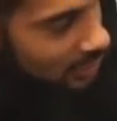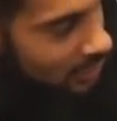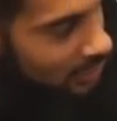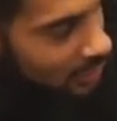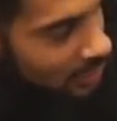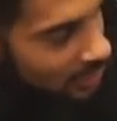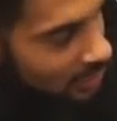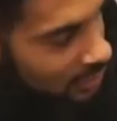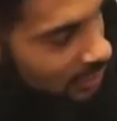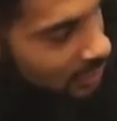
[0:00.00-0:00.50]

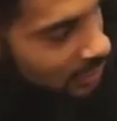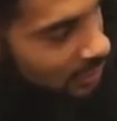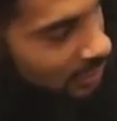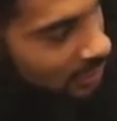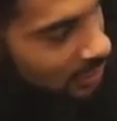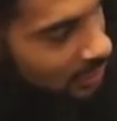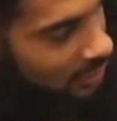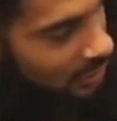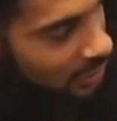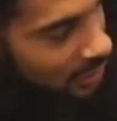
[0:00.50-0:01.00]

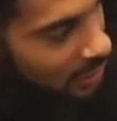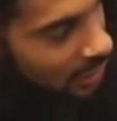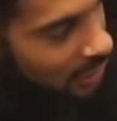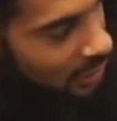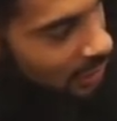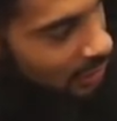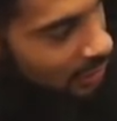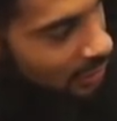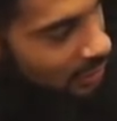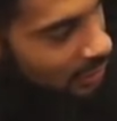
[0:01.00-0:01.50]

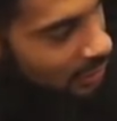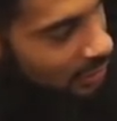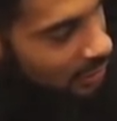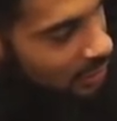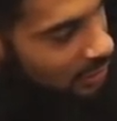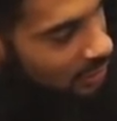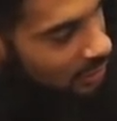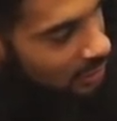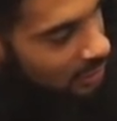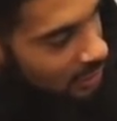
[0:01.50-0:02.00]

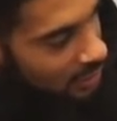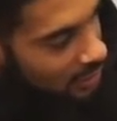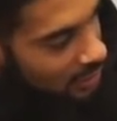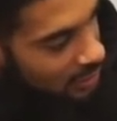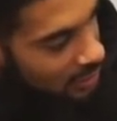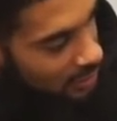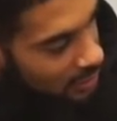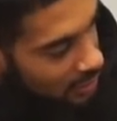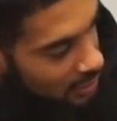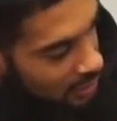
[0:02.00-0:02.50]

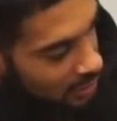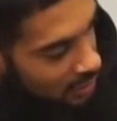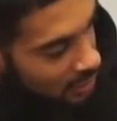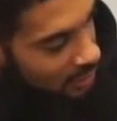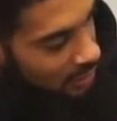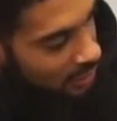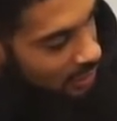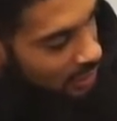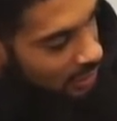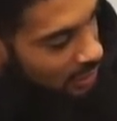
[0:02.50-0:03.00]

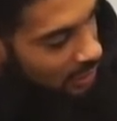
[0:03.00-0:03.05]
Nothing is said.